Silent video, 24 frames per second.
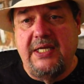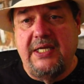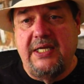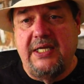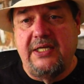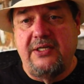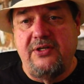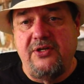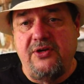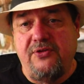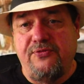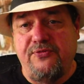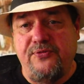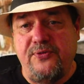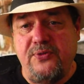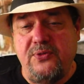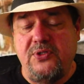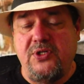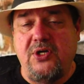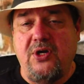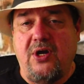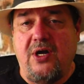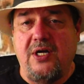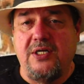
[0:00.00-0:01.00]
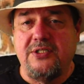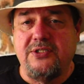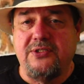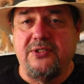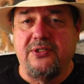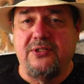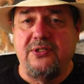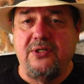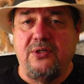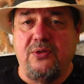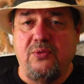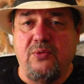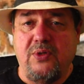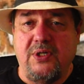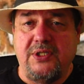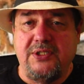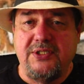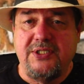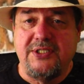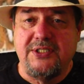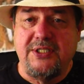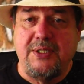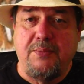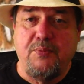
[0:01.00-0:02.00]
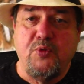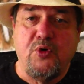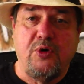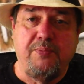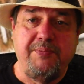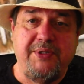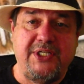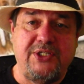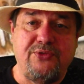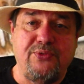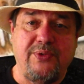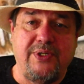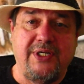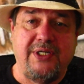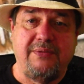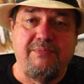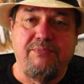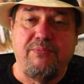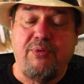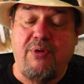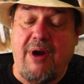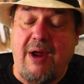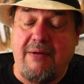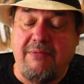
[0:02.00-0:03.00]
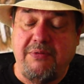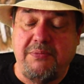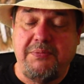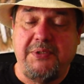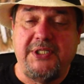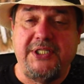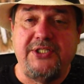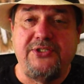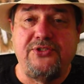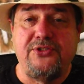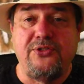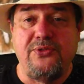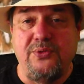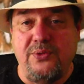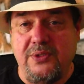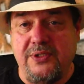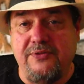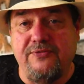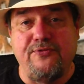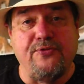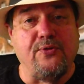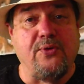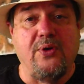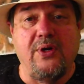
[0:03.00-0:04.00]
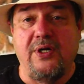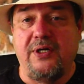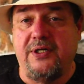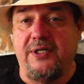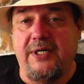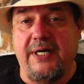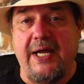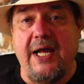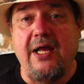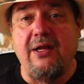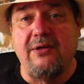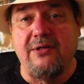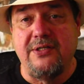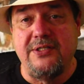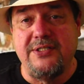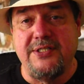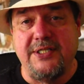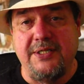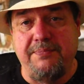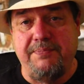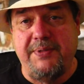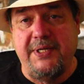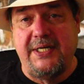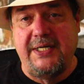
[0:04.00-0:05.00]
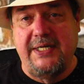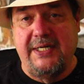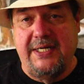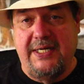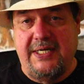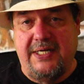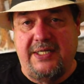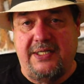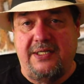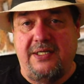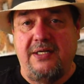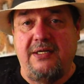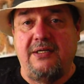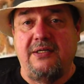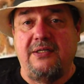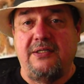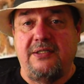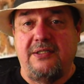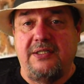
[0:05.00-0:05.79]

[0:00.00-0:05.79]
and your food costs are going to run somewhere between probably two and four hundred dollars, depending on